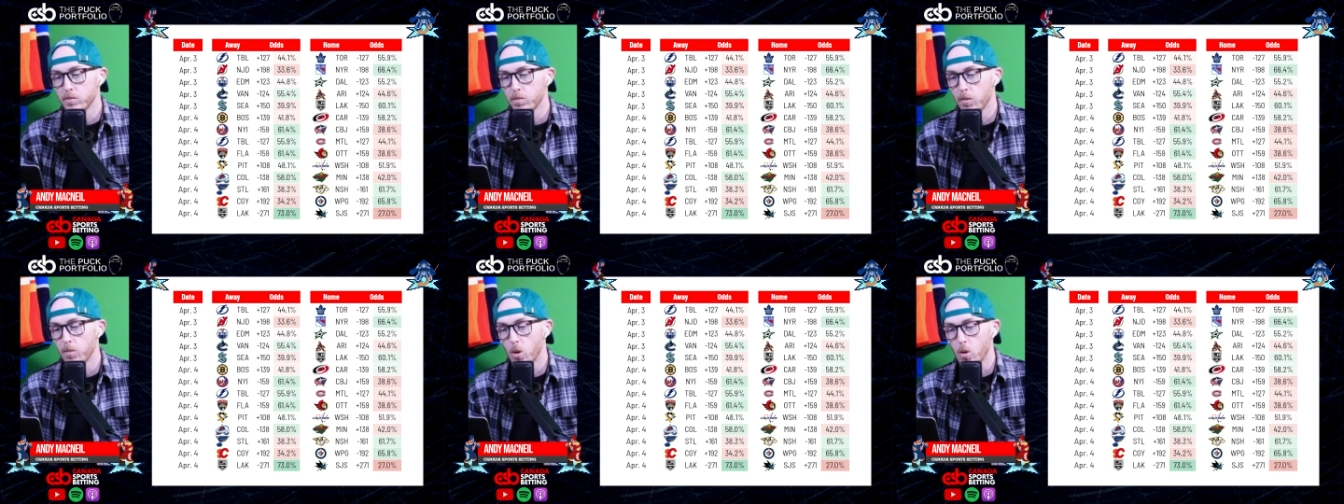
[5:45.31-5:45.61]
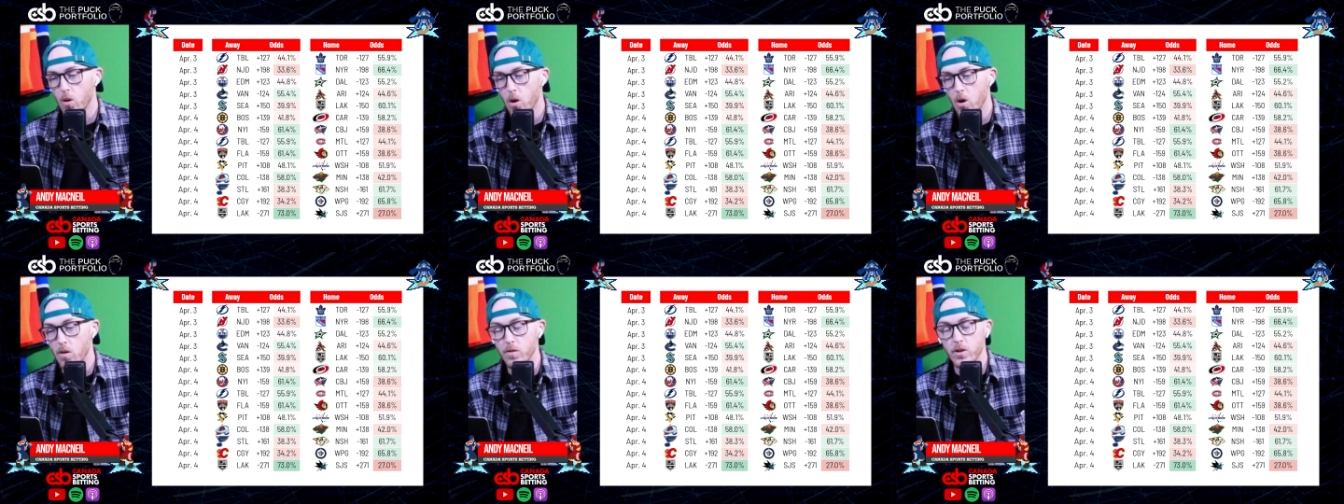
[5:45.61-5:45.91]
But
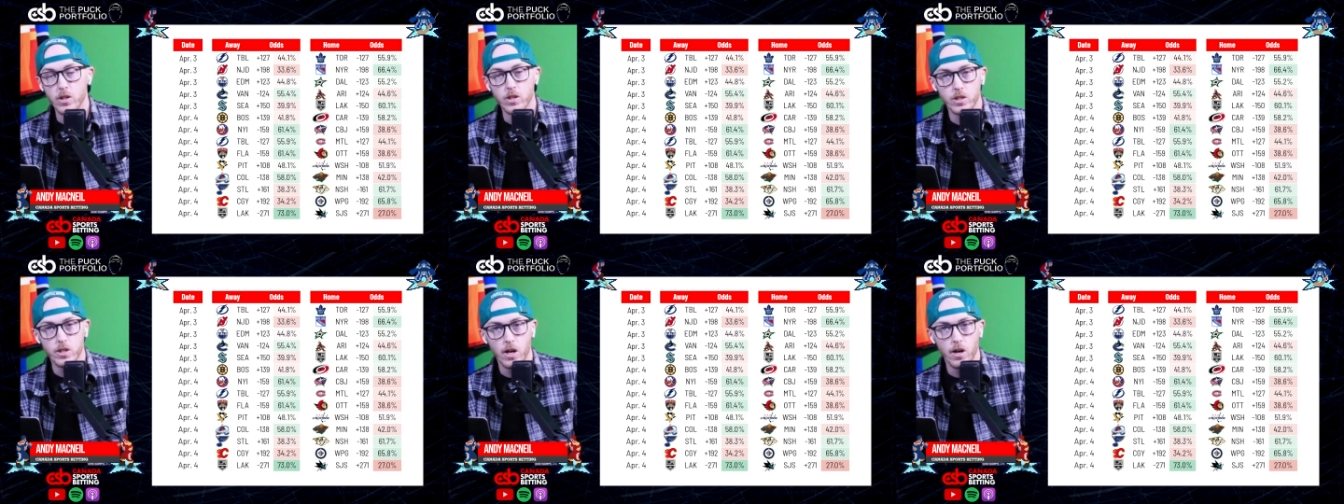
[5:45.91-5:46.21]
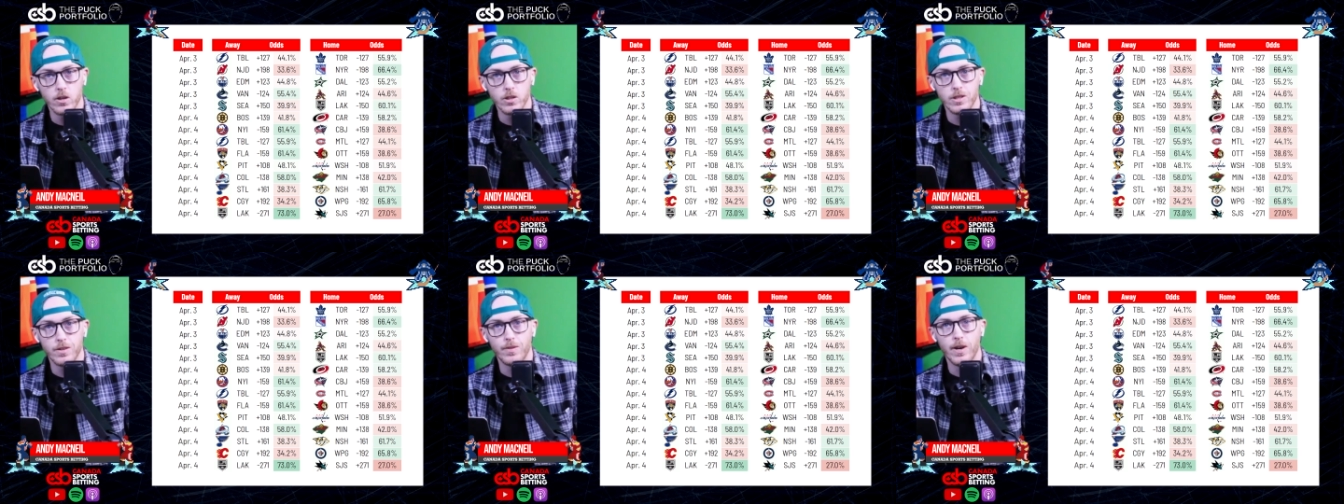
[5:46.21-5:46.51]
moreover, the
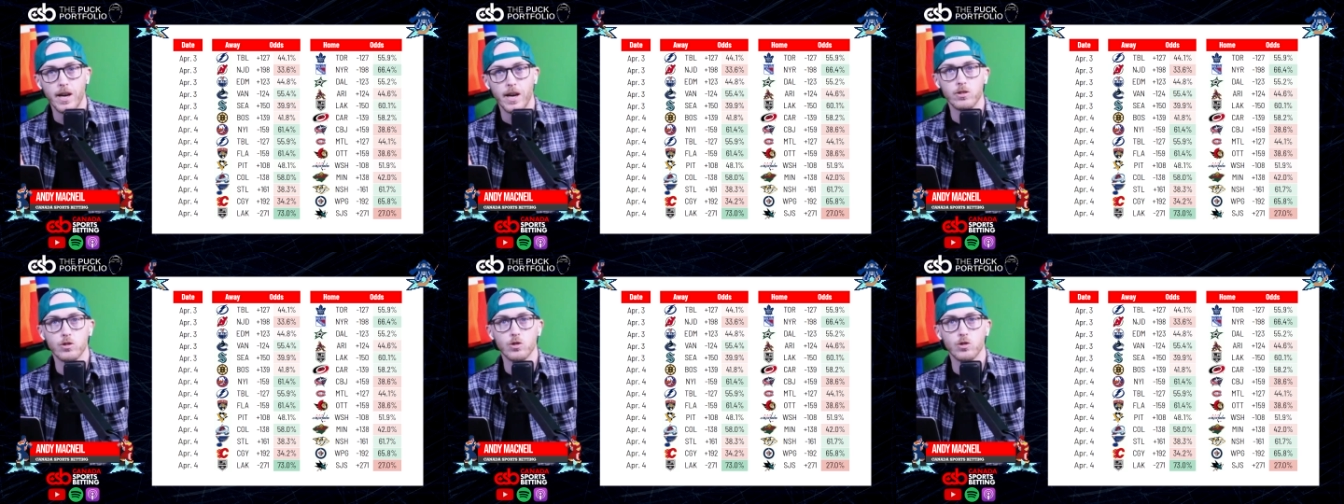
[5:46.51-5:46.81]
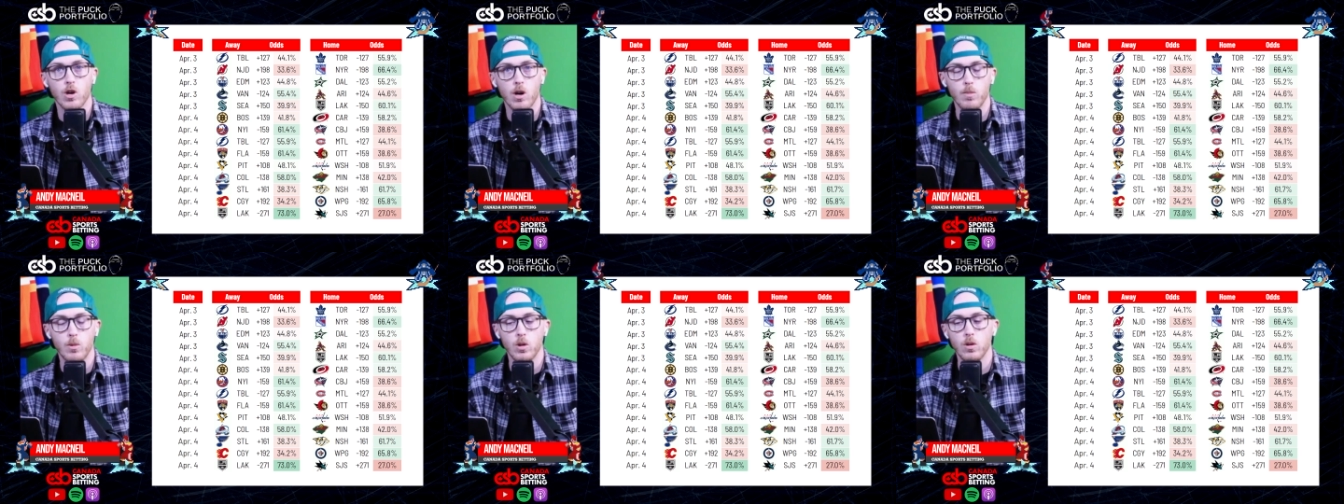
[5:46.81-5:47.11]
Stars have had
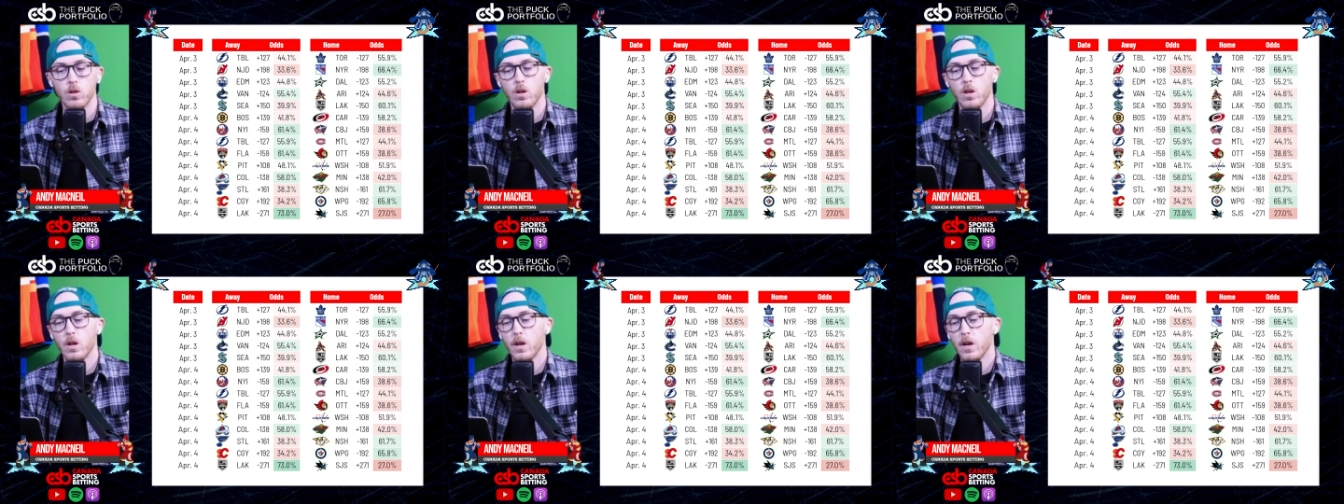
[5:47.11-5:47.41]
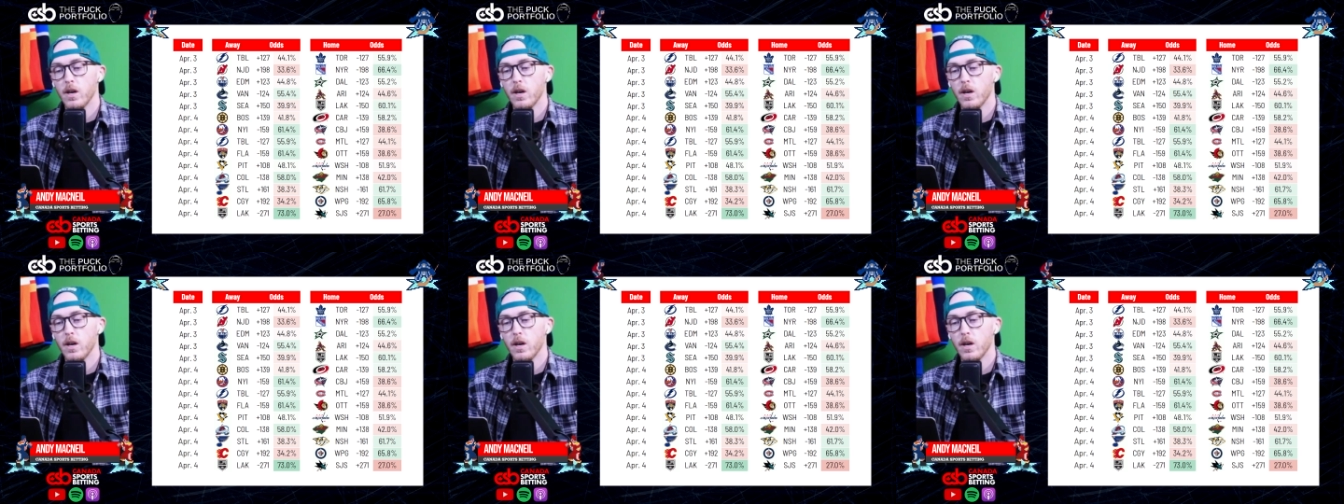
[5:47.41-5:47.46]
trouble